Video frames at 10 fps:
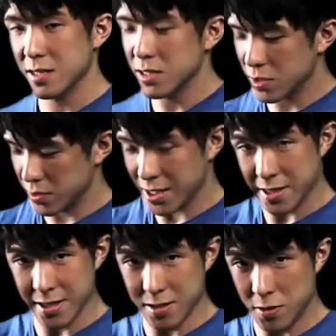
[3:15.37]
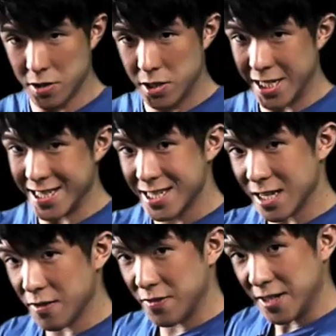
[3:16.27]
So it's like this, watch. Instead
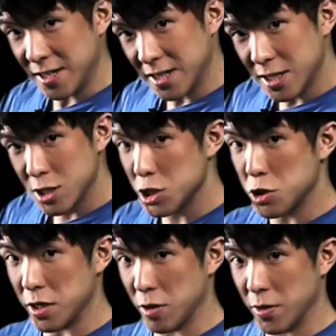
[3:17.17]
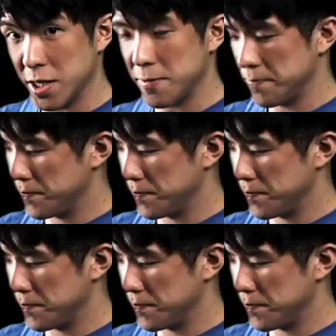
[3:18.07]
of straight away,